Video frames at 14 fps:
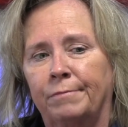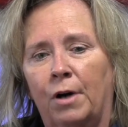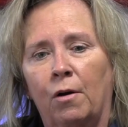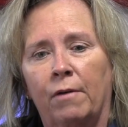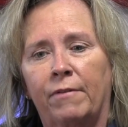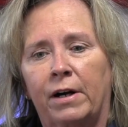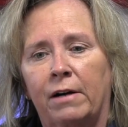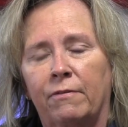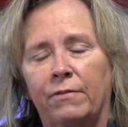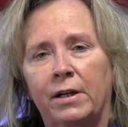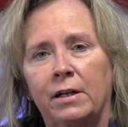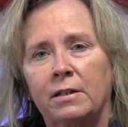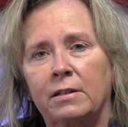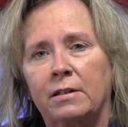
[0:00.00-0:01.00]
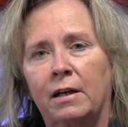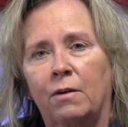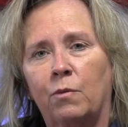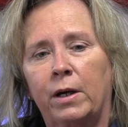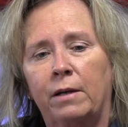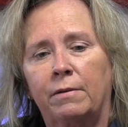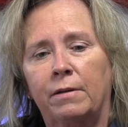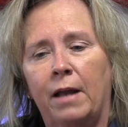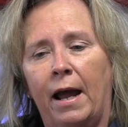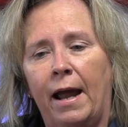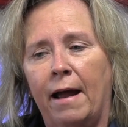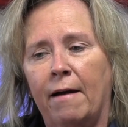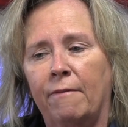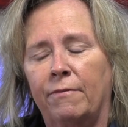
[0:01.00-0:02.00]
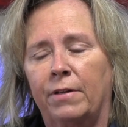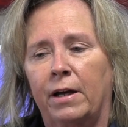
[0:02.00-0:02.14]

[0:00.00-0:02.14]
all of our events that we have.